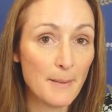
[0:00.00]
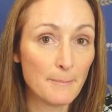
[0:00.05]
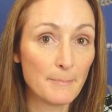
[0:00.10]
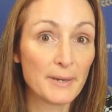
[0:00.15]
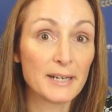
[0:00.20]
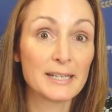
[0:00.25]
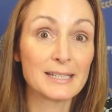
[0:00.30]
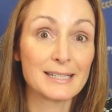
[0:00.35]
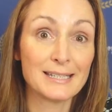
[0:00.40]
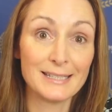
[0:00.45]

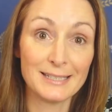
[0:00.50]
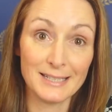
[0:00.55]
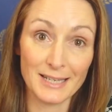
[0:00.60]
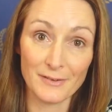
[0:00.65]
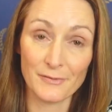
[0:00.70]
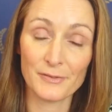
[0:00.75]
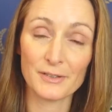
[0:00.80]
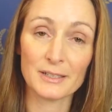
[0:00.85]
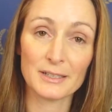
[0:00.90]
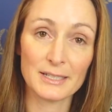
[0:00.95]
but it's
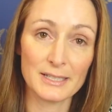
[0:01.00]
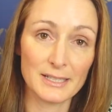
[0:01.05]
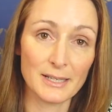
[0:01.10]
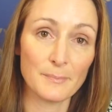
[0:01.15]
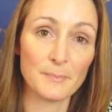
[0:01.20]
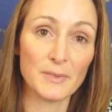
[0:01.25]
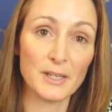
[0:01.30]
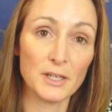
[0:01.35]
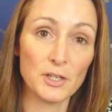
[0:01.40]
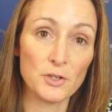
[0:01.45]
definitely
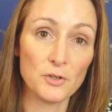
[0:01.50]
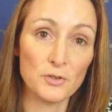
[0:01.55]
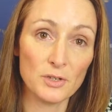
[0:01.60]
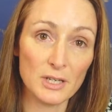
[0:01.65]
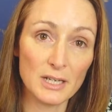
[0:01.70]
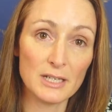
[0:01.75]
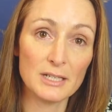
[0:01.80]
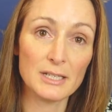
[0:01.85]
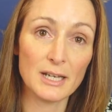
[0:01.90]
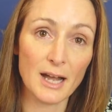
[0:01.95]
something you need